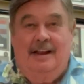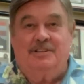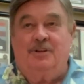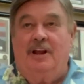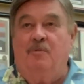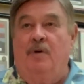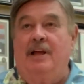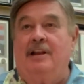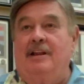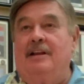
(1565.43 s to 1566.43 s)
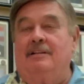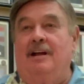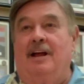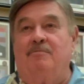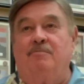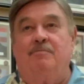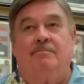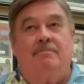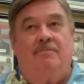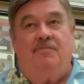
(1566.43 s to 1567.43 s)
So they went and got
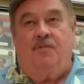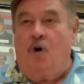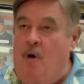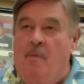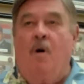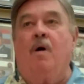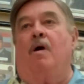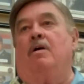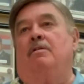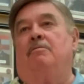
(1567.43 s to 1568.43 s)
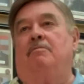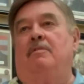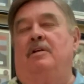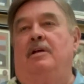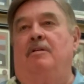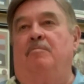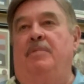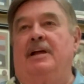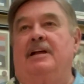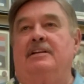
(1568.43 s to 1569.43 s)
four more
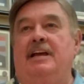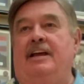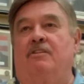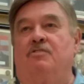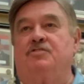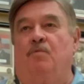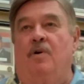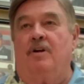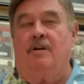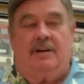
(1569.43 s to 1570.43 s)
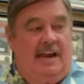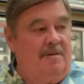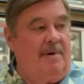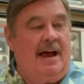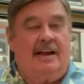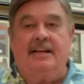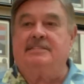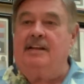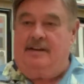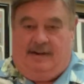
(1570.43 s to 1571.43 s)
big containers of water and came back. He
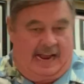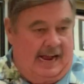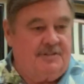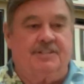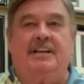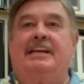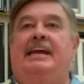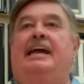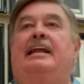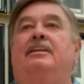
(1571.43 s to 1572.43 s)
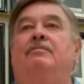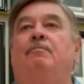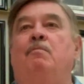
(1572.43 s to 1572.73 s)
said, Douse it again.